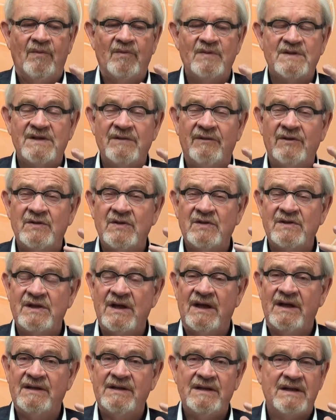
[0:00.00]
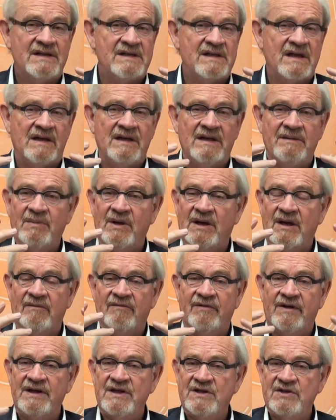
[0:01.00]
Civil society has suddenly become
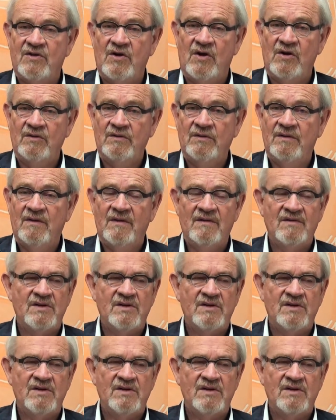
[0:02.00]
very strong.